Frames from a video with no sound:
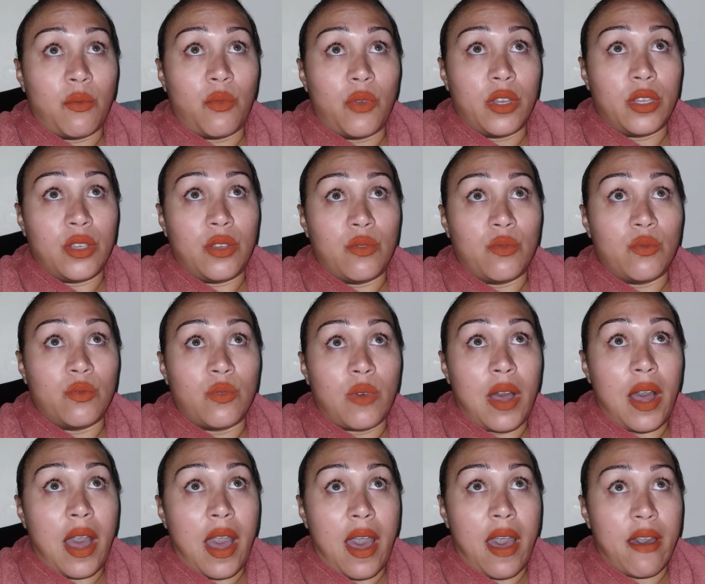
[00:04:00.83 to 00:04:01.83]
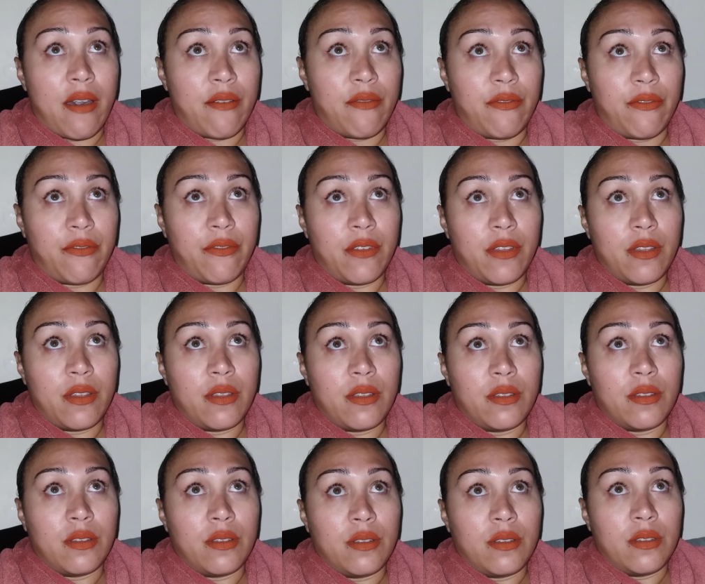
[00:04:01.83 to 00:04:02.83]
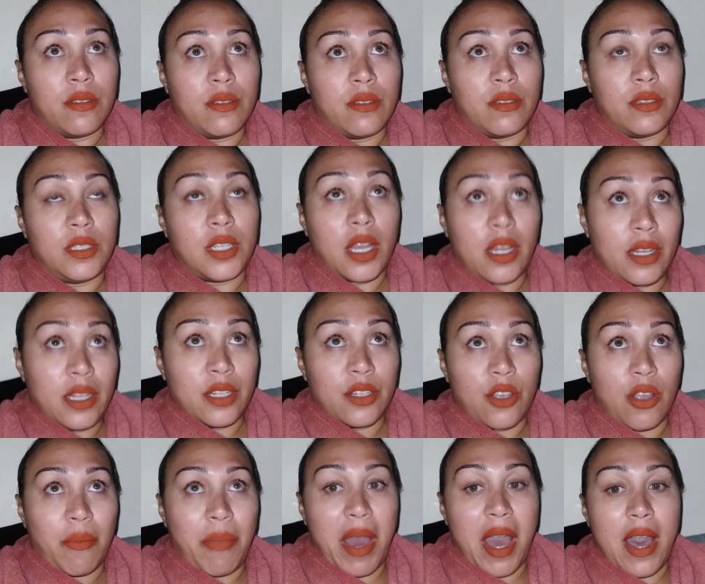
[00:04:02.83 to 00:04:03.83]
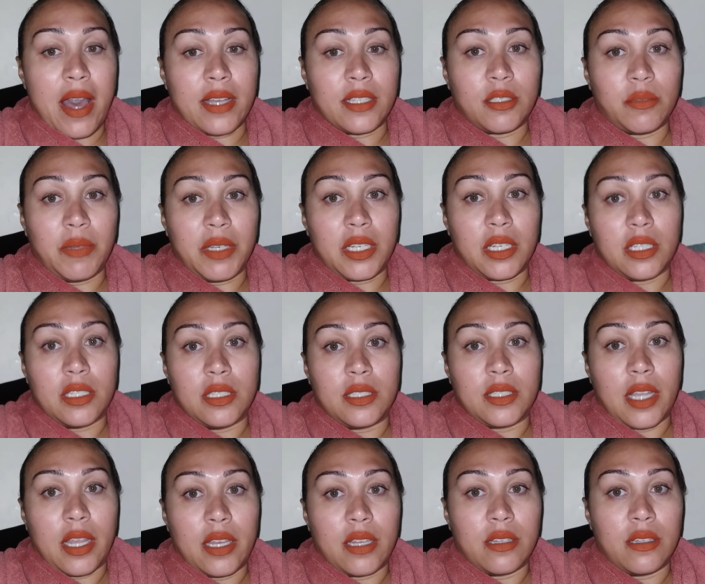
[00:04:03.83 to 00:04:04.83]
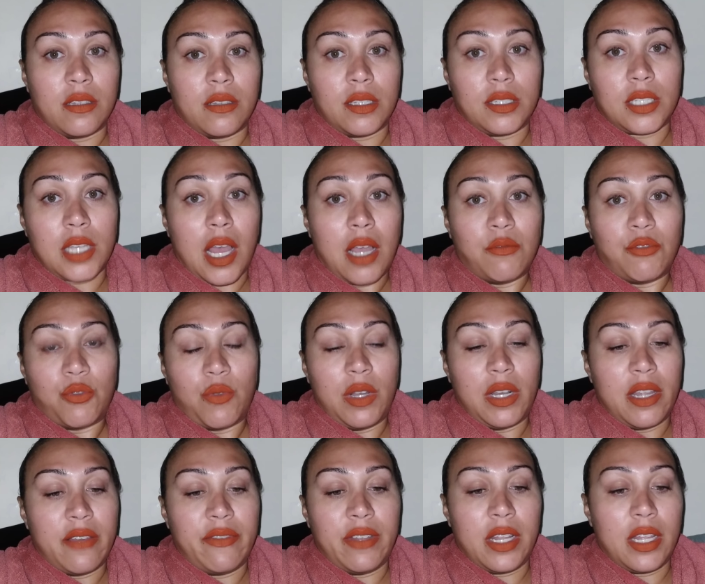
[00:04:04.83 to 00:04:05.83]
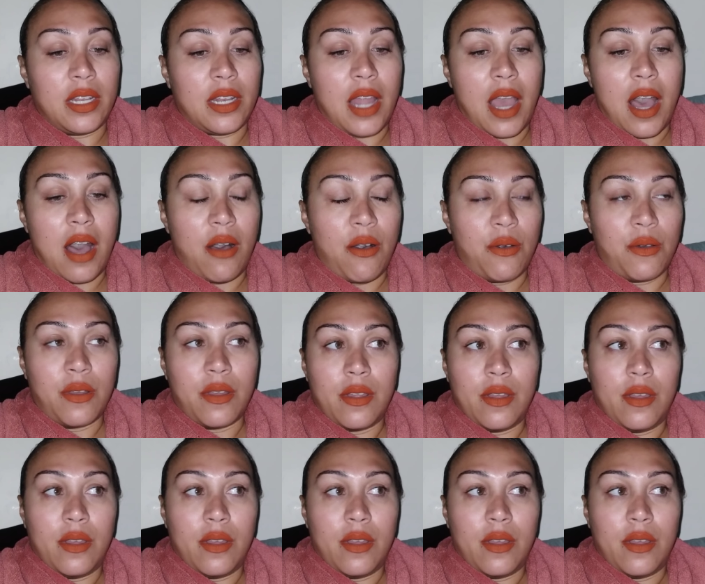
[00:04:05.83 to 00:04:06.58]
what you have done in your past, because like the times we're living in now,